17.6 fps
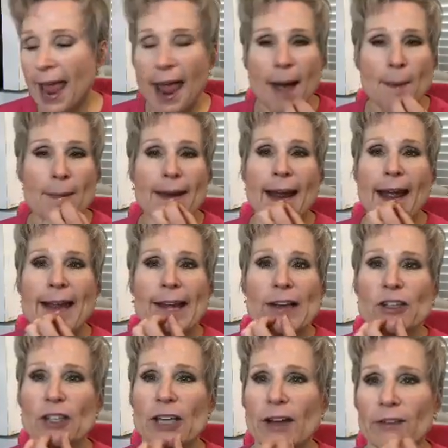But I
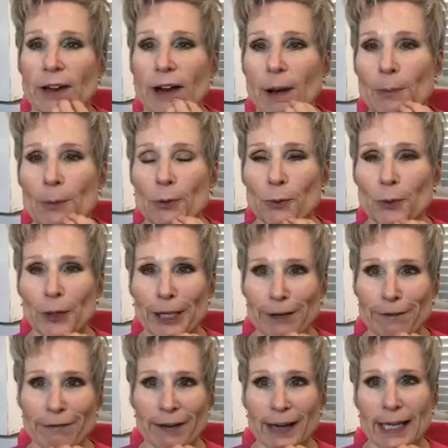actually have a couple
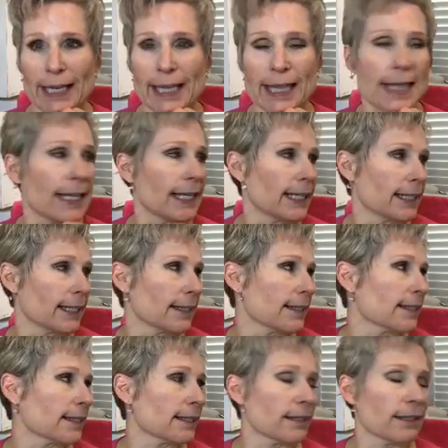really funny
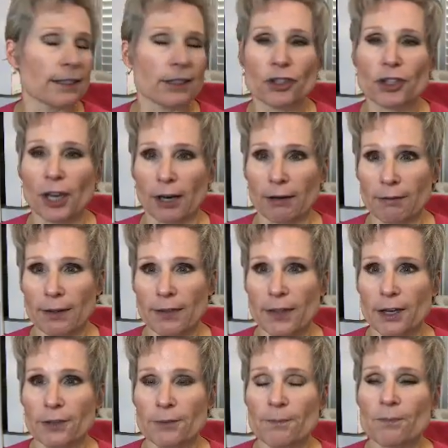things to share with
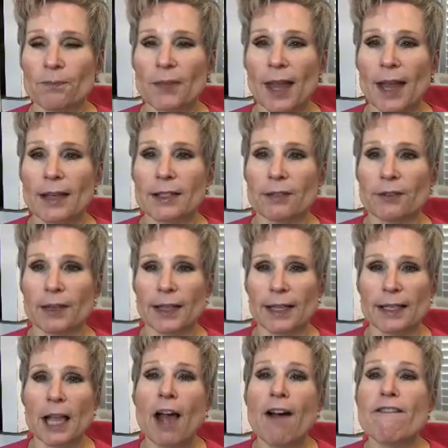you as it
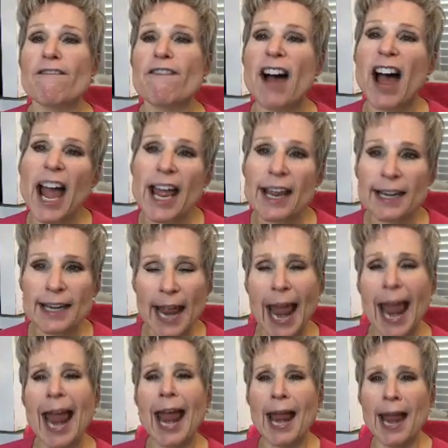relates, fun
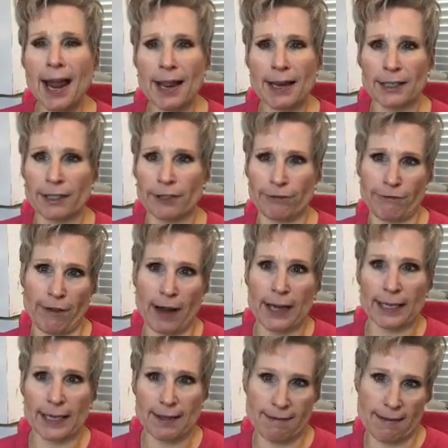and
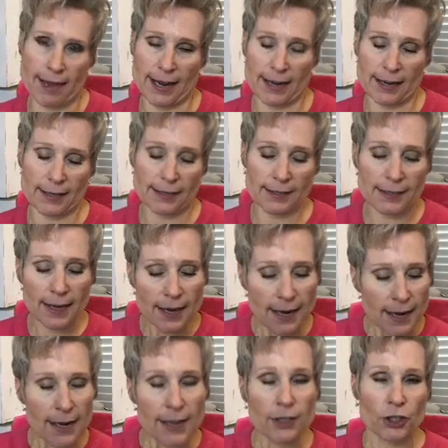funny things
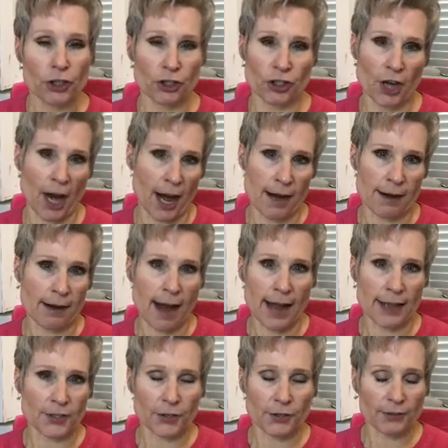to share
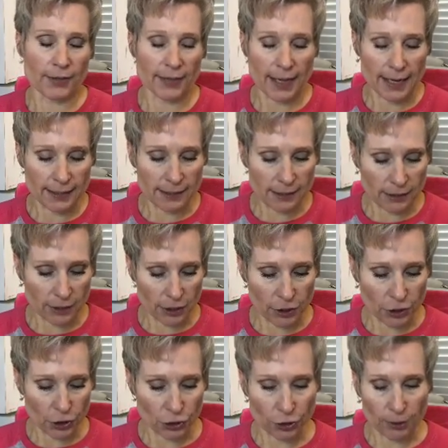as it relates to
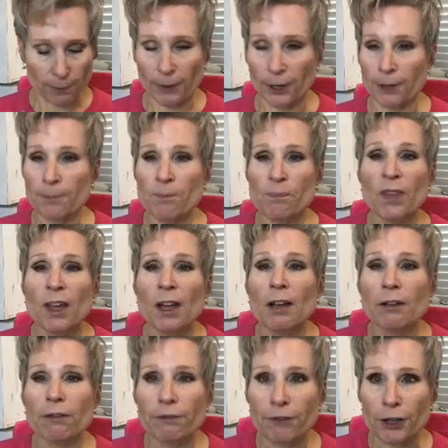the stripper.
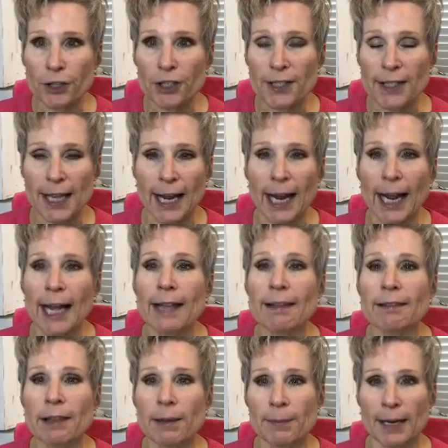First thing,
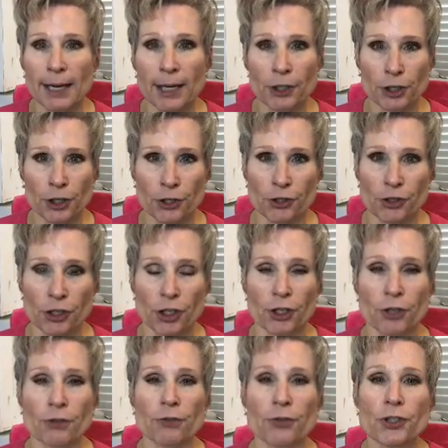let me introduce
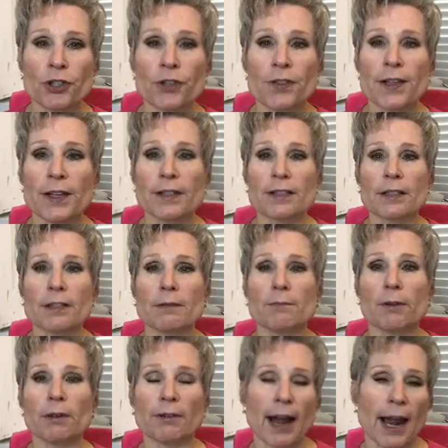you to this
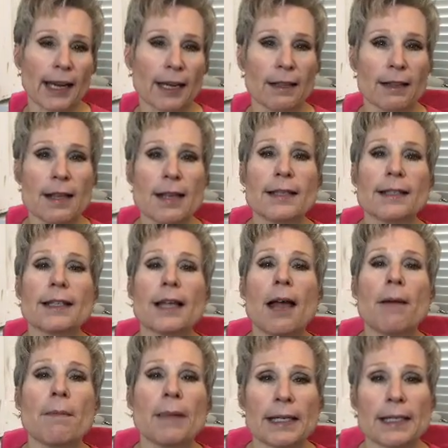miraculous,
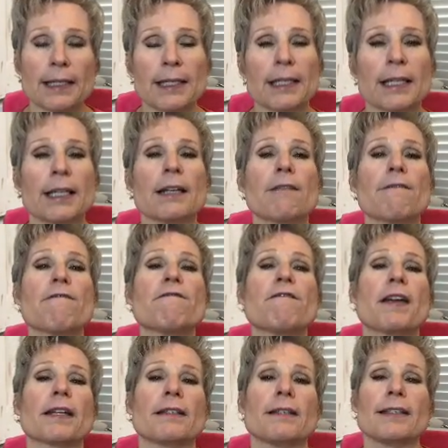amazing,
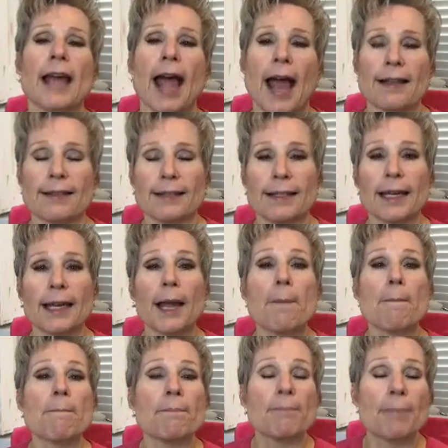fantastic,
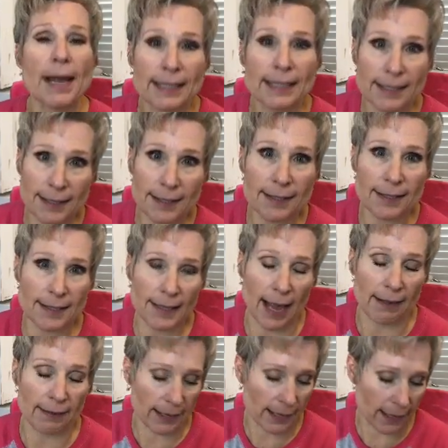
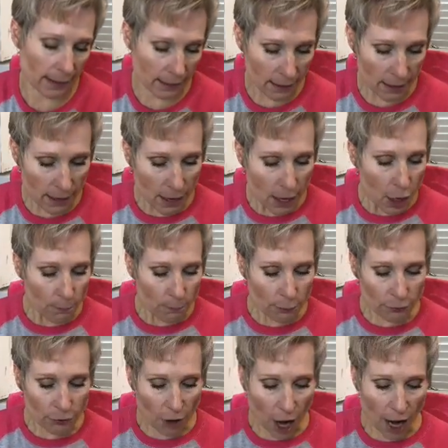best-selling
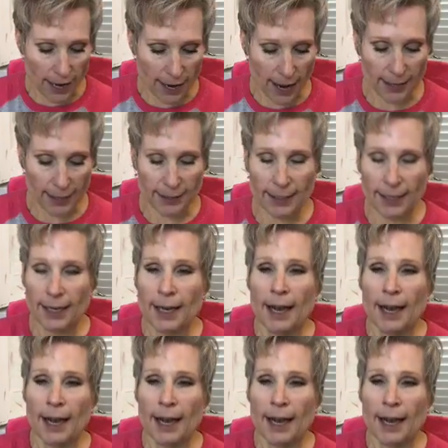product.